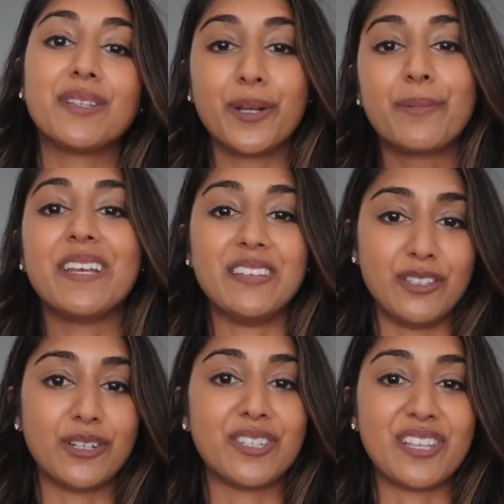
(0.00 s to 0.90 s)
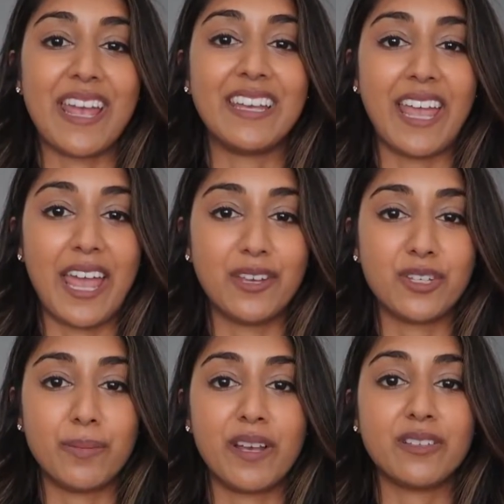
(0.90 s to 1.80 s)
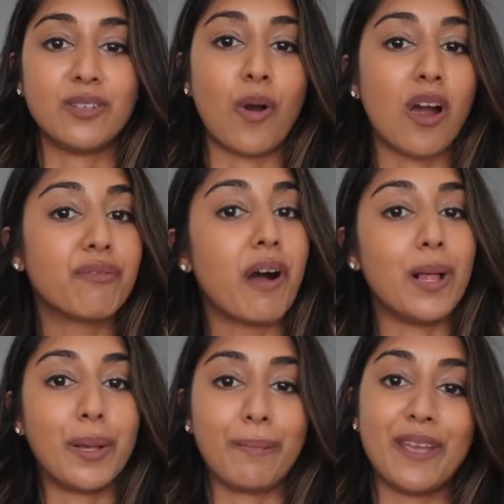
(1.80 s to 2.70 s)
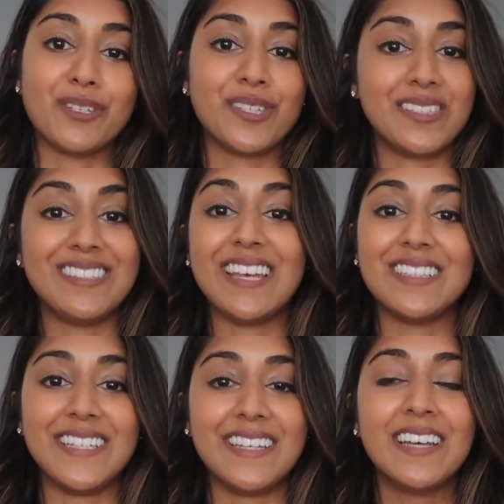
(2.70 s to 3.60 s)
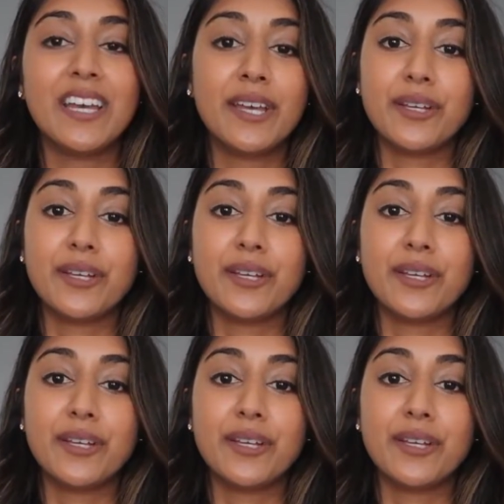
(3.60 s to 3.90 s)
a little bit easier to stay engaged because you are following patients daily,